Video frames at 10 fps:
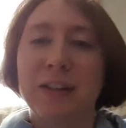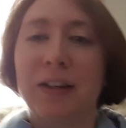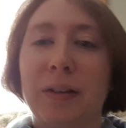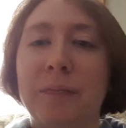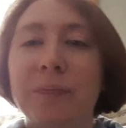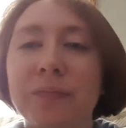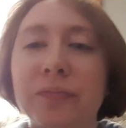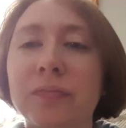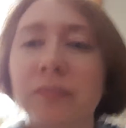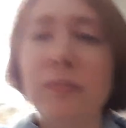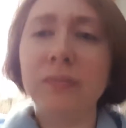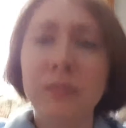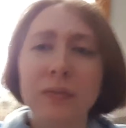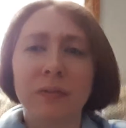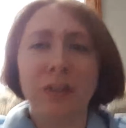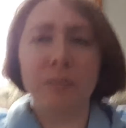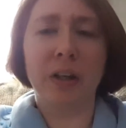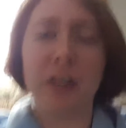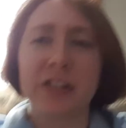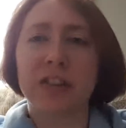Um,
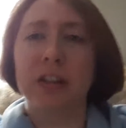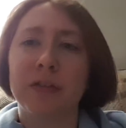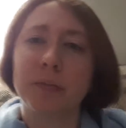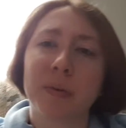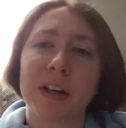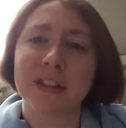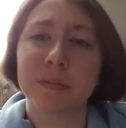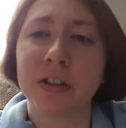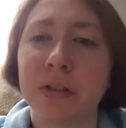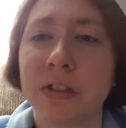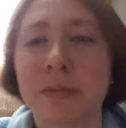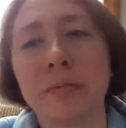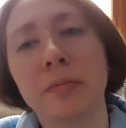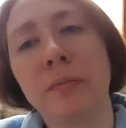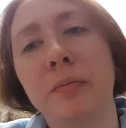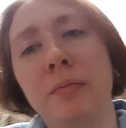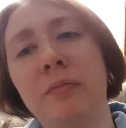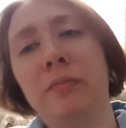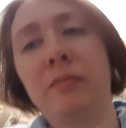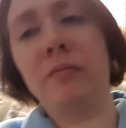might also even possibly do some
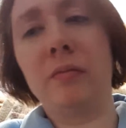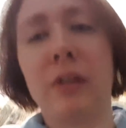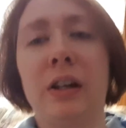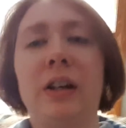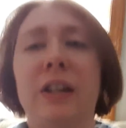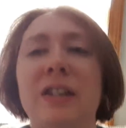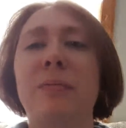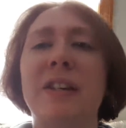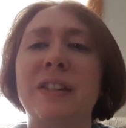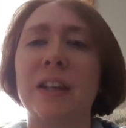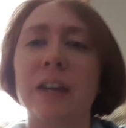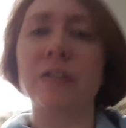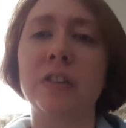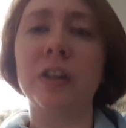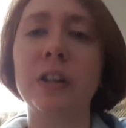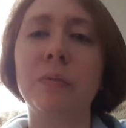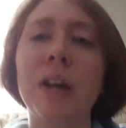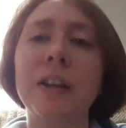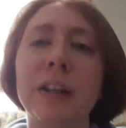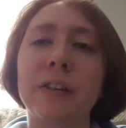uh, Let's Plays that I haven't done in a
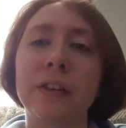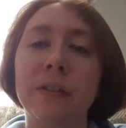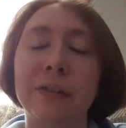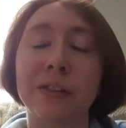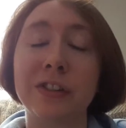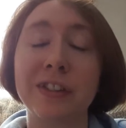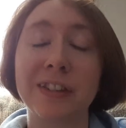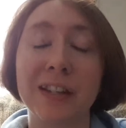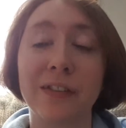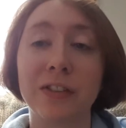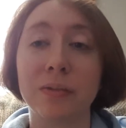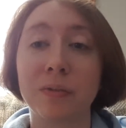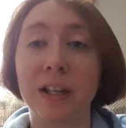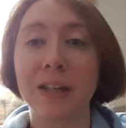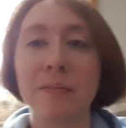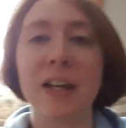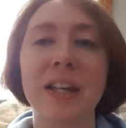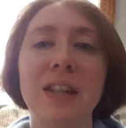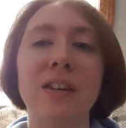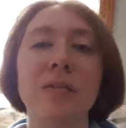while. I don't know. We'll just have to play it by
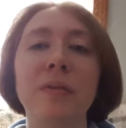ear.